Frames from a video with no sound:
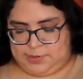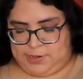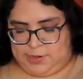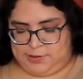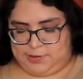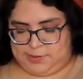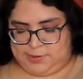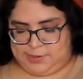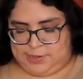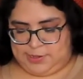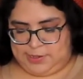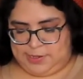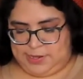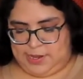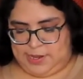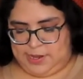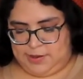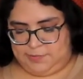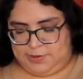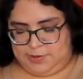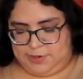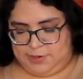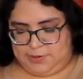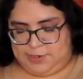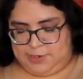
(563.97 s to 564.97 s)
I was like,
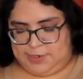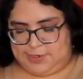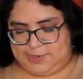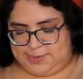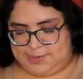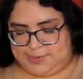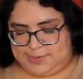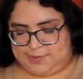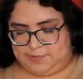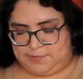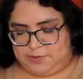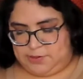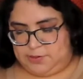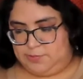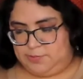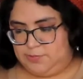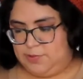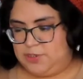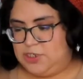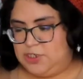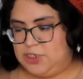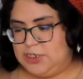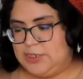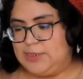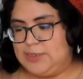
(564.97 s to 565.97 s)
yeah, we don't need to sift.
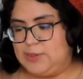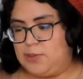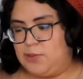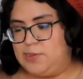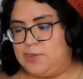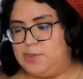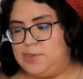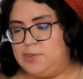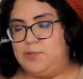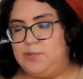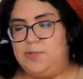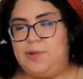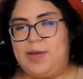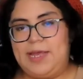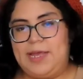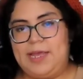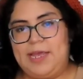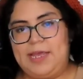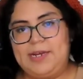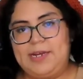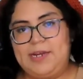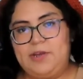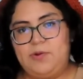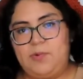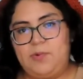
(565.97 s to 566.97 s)
Which is also
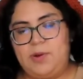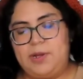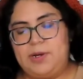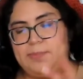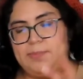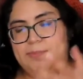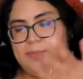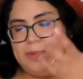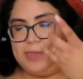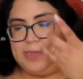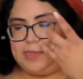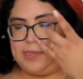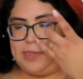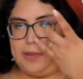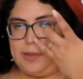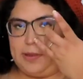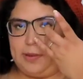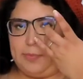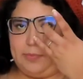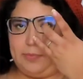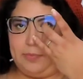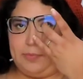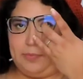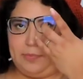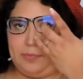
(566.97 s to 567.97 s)
why I didn't want to put
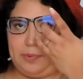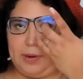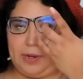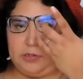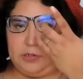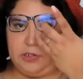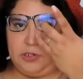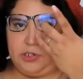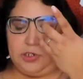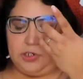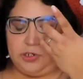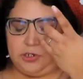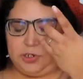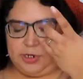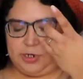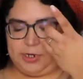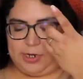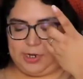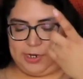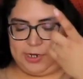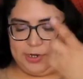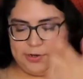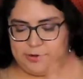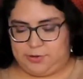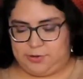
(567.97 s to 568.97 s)
the brown sugar in
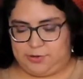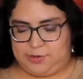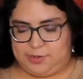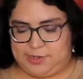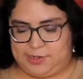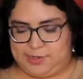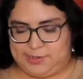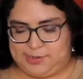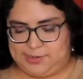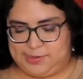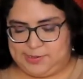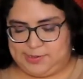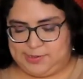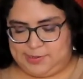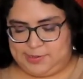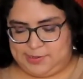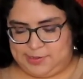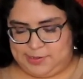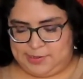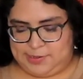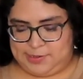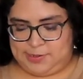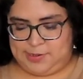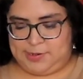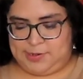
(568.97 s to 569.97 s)
here, because
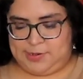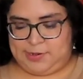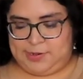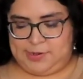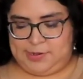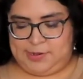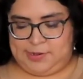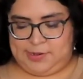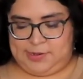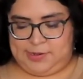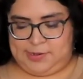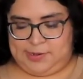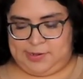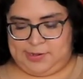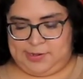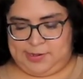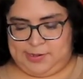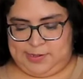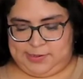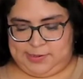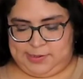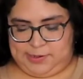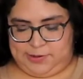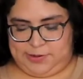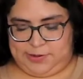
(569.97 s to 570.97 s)

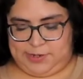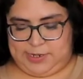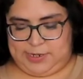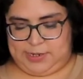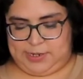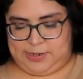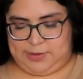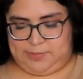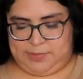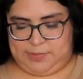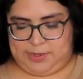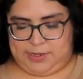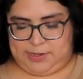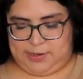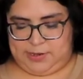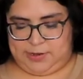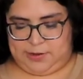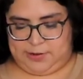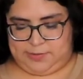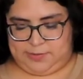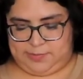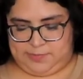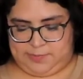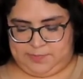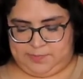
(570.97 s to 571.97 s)
it's already going to be, you
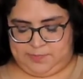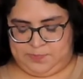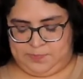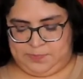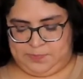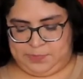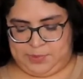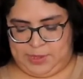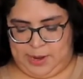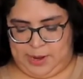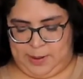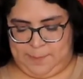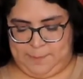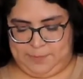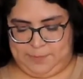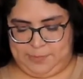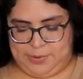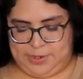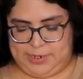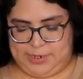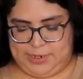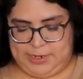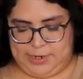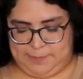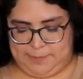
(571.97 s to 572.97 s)
know,
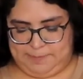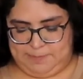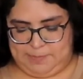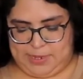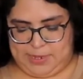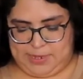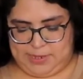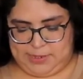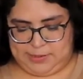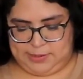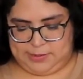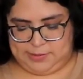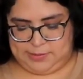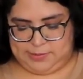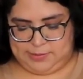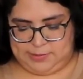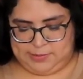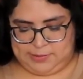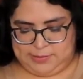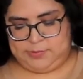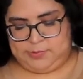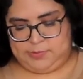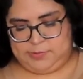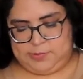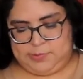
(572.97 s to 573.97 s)
pretty lumpy.
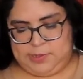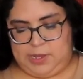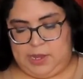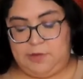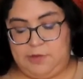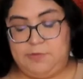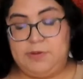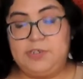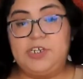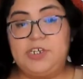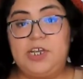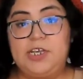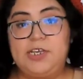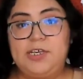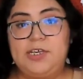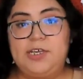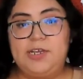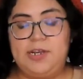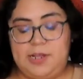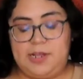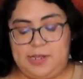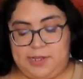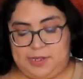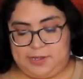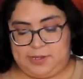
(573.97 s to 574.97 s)
I wish I
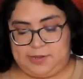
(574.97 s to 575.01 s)
could